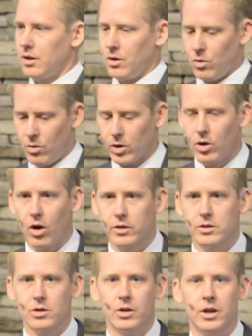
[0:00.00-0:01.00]
And what we're
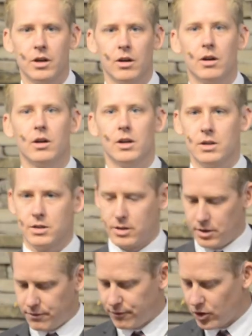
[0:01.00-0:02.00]
called to do here is
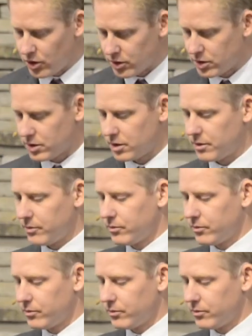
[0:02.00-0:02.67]
the first.